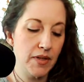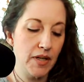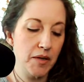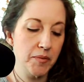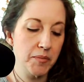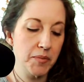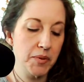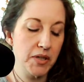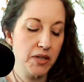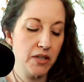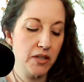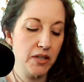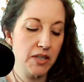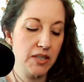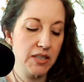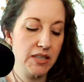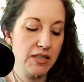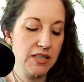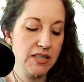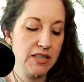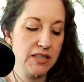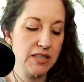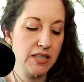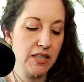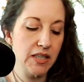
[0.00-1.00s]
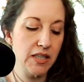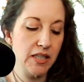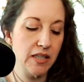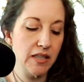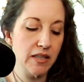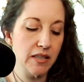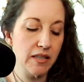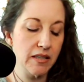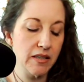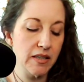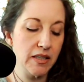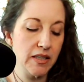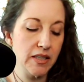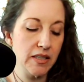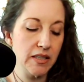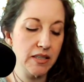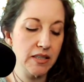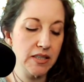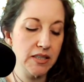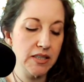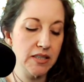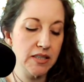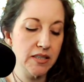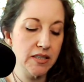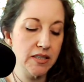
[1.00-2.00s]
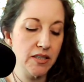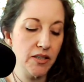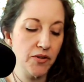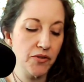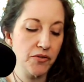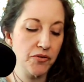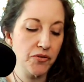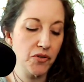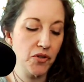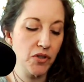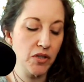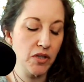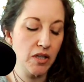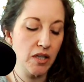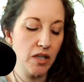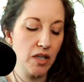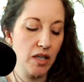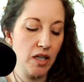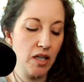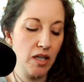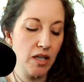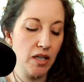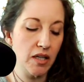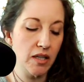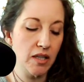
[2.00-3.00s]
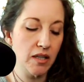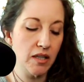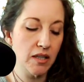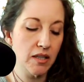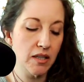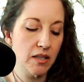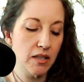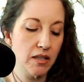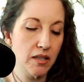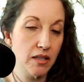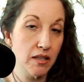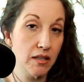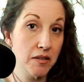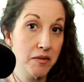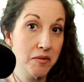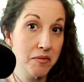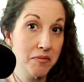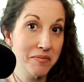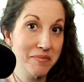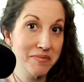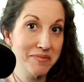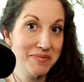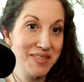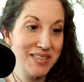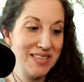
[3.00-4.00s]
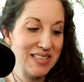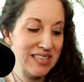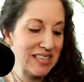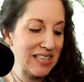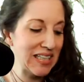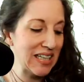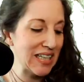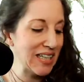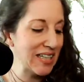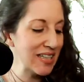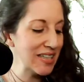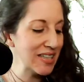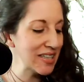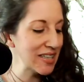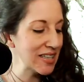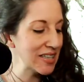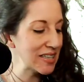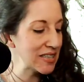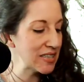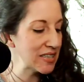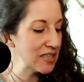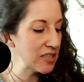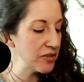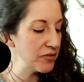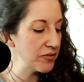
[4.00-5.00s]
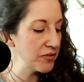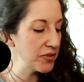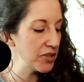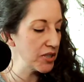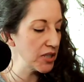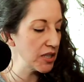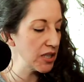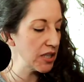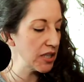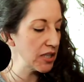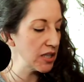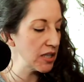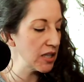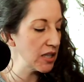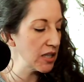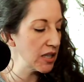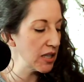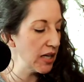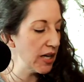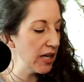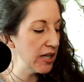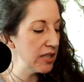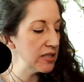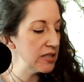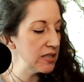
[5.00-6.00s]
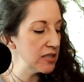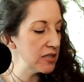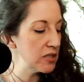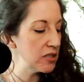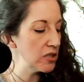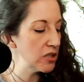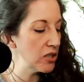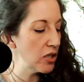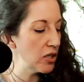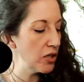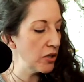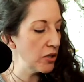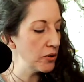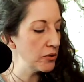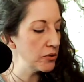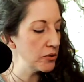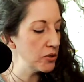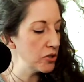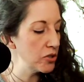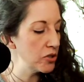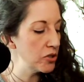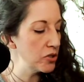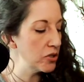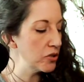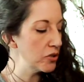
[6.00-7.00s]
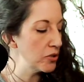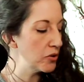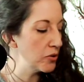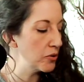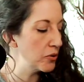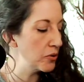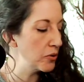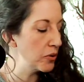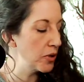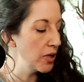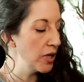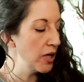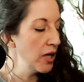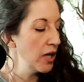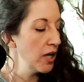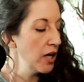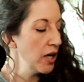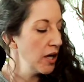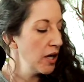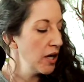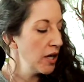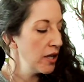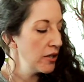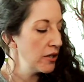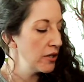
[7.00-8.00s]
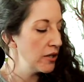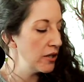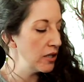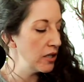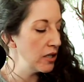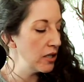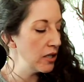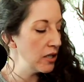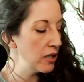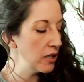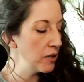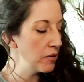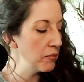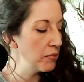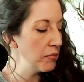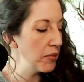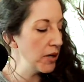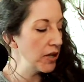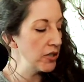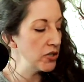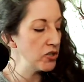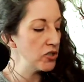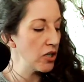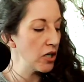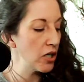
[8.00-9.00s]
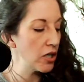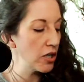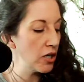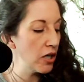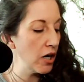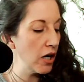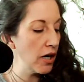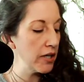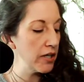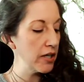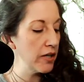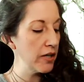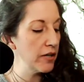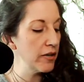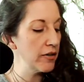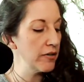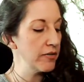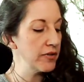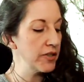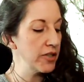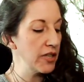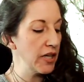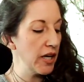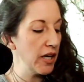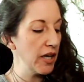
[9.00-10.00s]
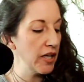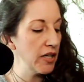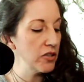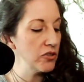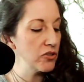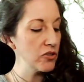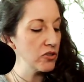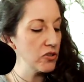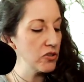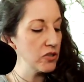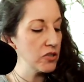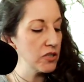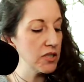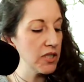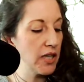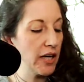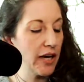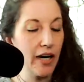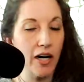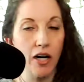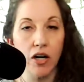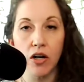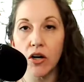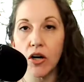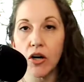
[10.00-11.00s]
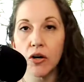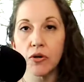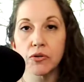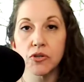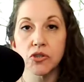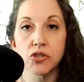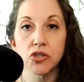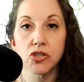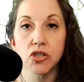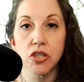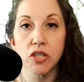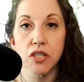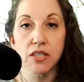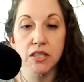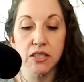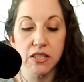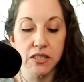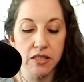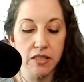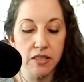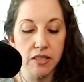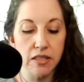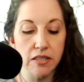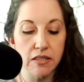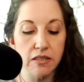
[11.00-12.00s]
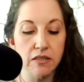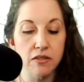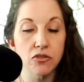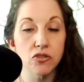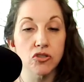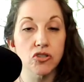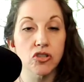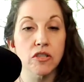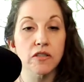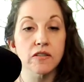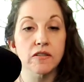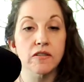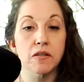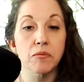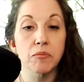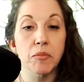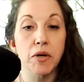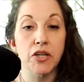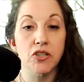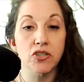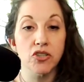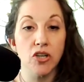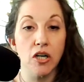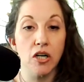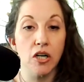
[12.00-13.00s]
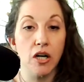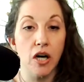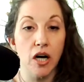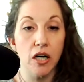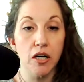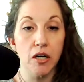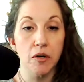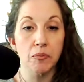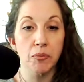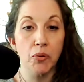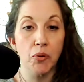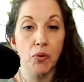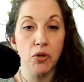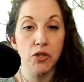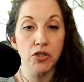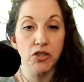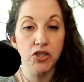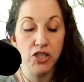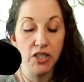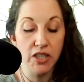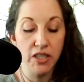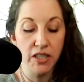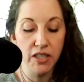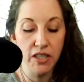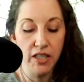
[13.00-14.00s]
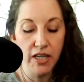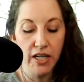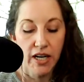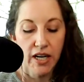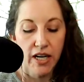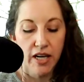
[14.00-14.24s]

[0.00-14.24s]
I'm hearing seeing things differently. Seeing things differently. Let's go to the major arcana of the angel tarot just this is just the major arcana portion